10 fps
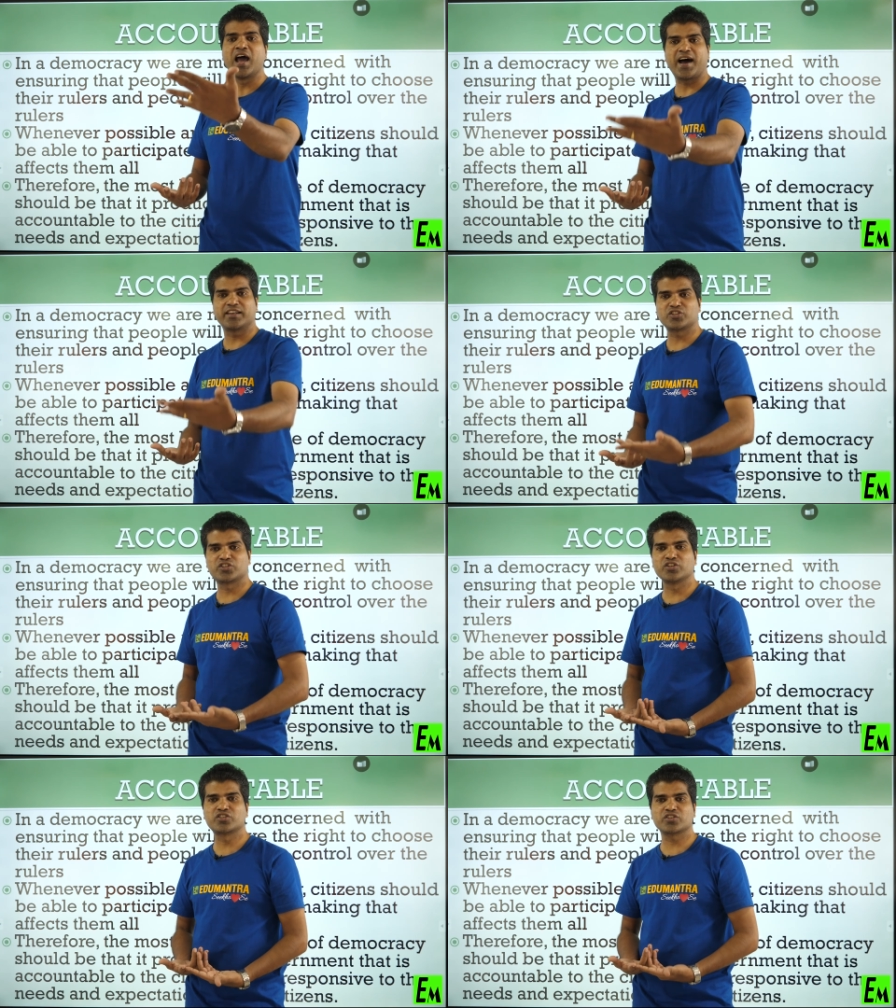and the
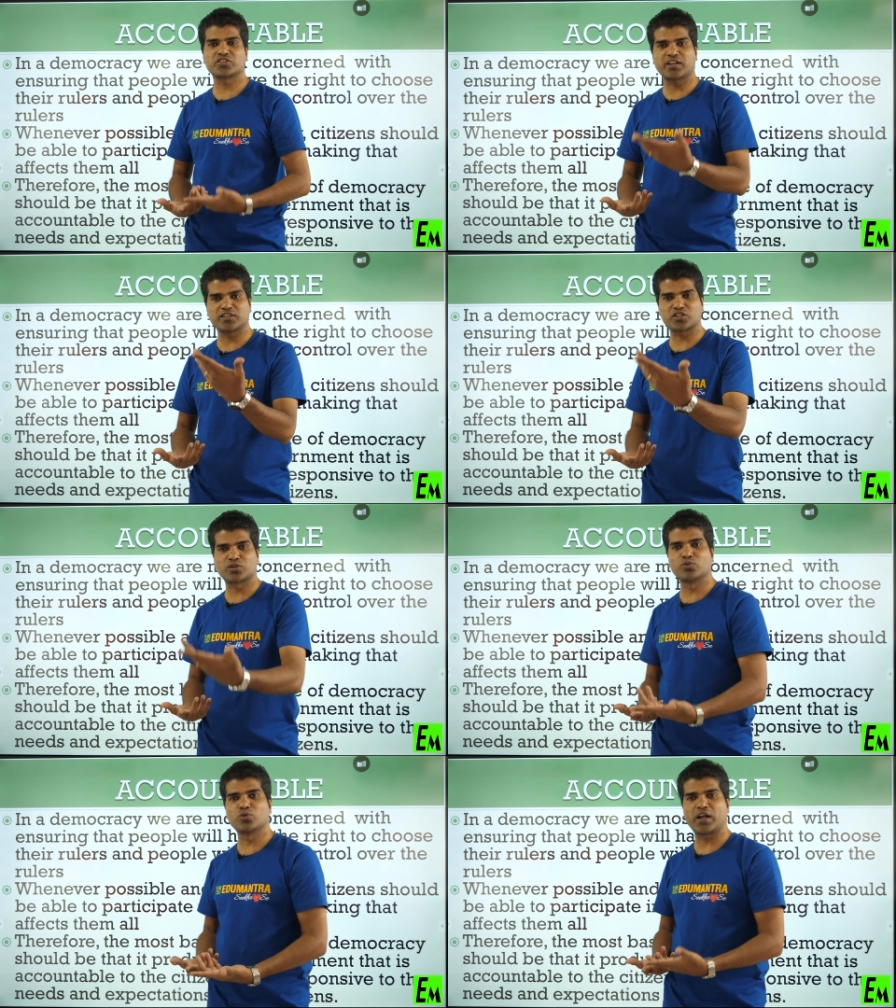teachers and the
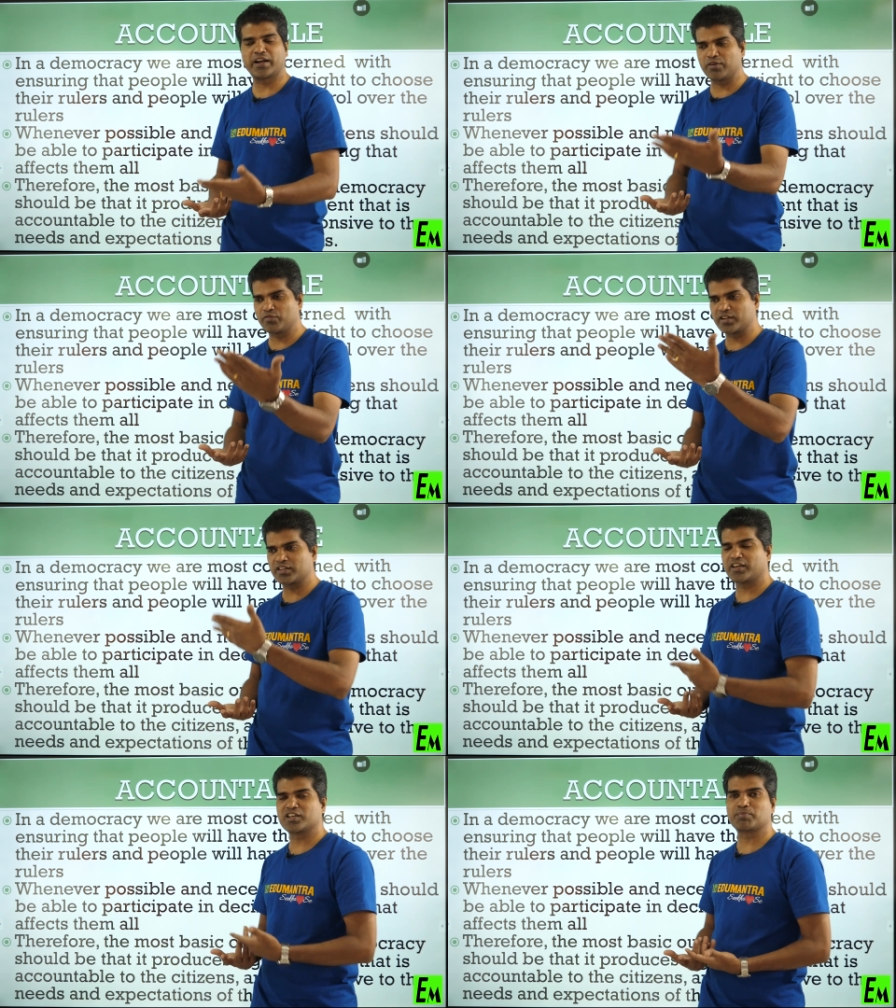school and
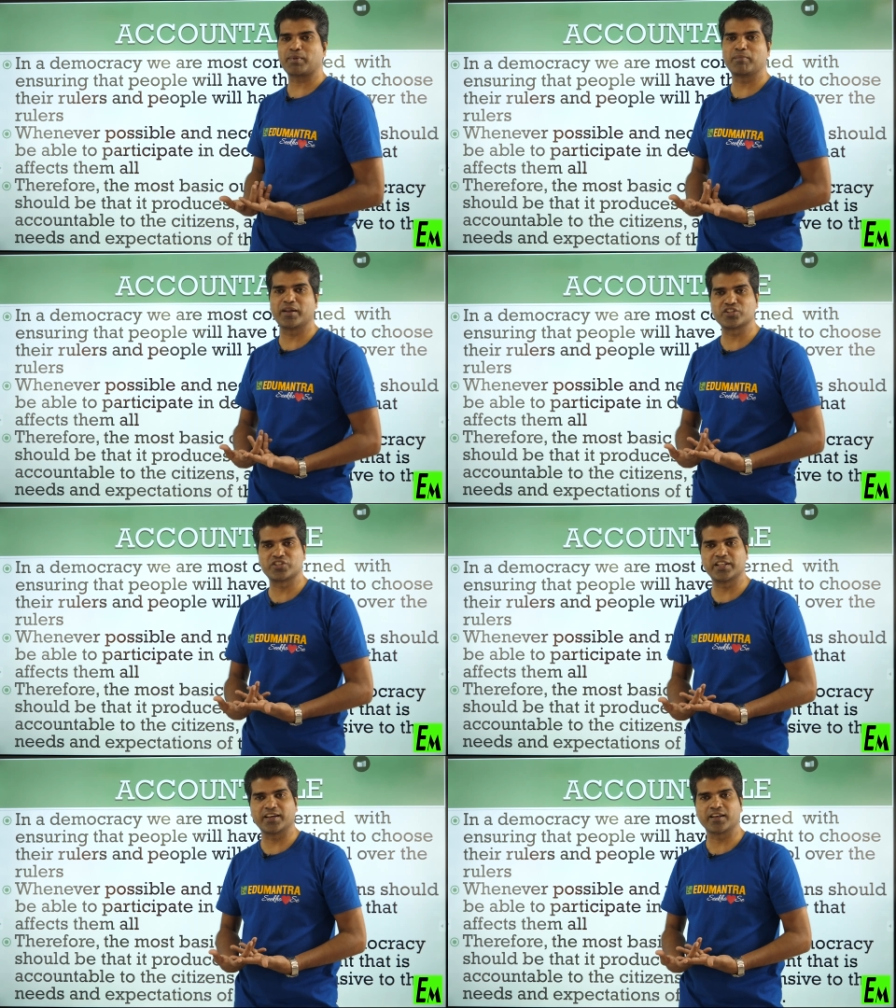everything is
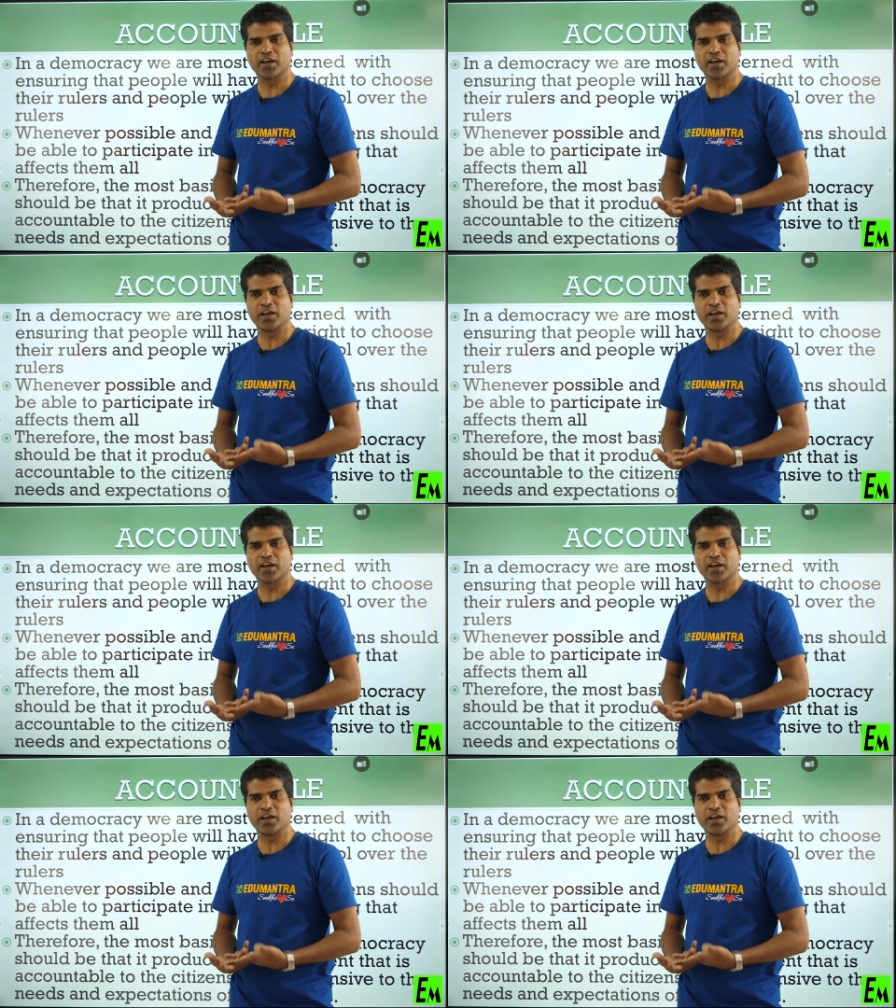published there.